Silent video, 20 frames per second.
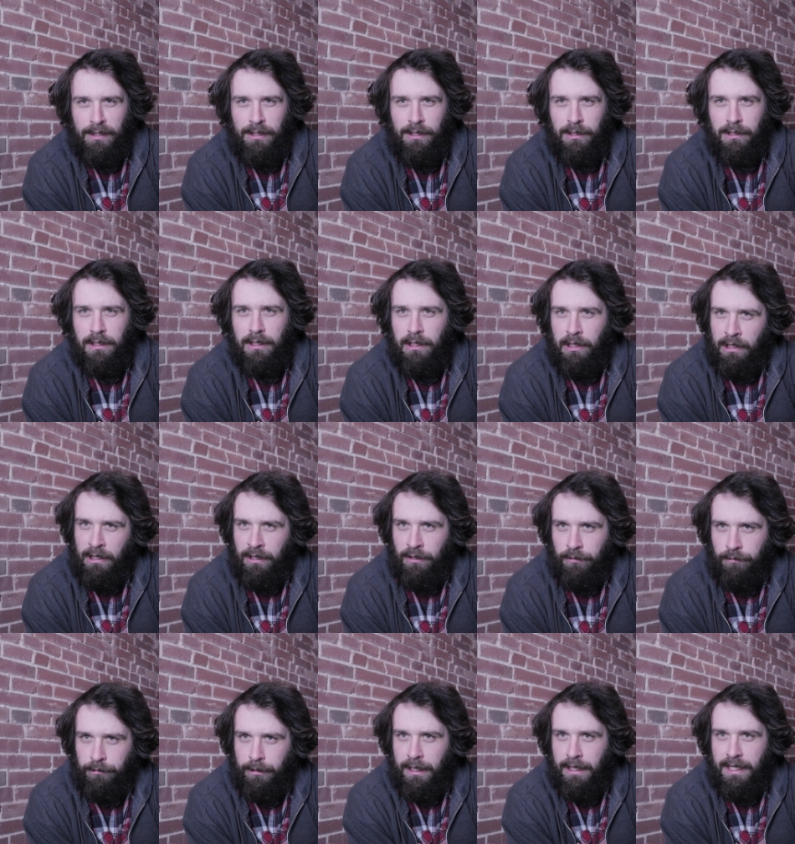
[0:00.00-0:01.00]
think you're going to
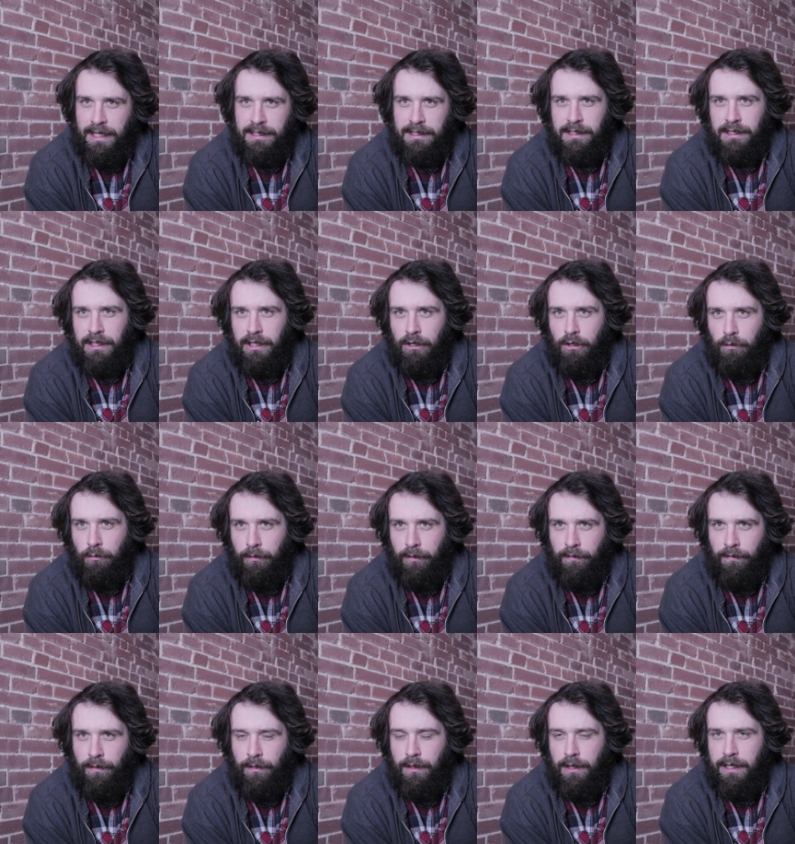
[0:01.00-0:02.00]
get great SEO
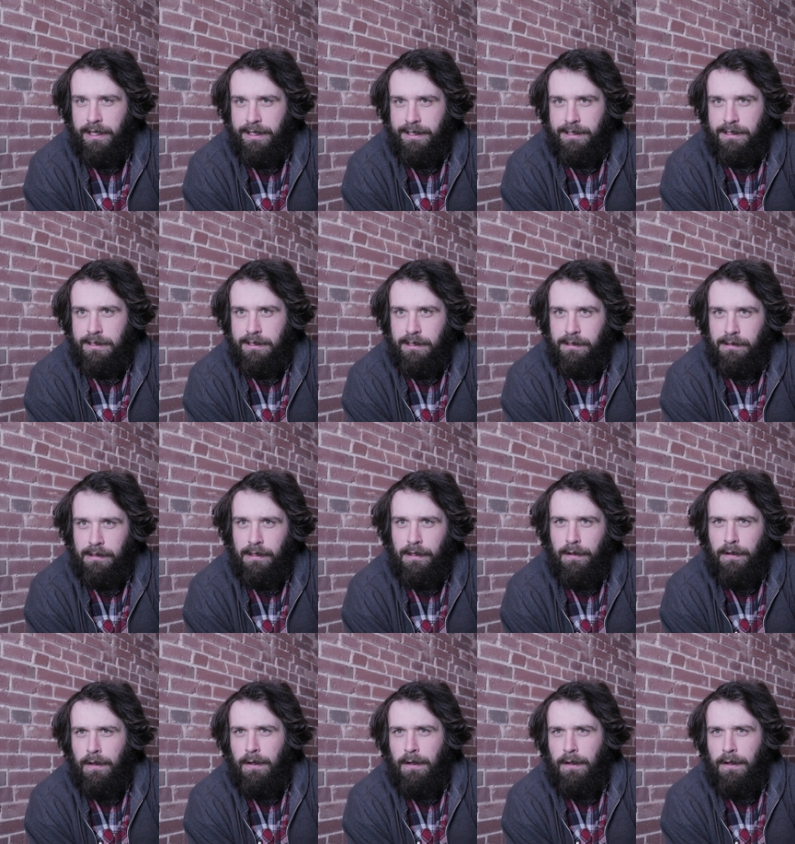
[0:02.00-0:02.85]
with this